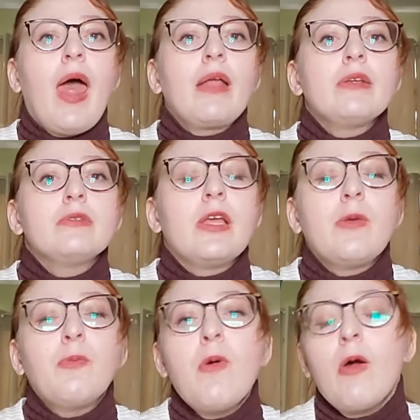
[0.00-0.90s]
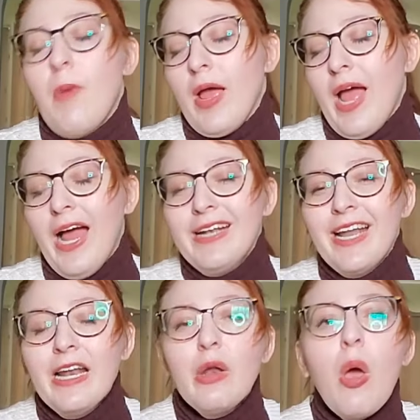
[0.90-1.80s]
like to see more of my
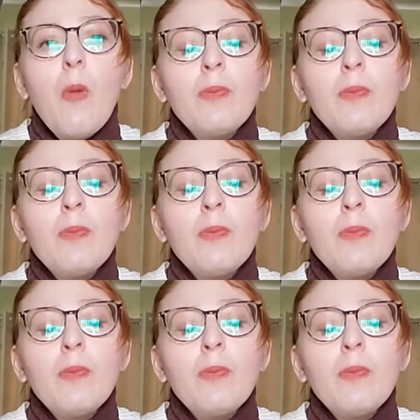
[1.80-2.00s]
content,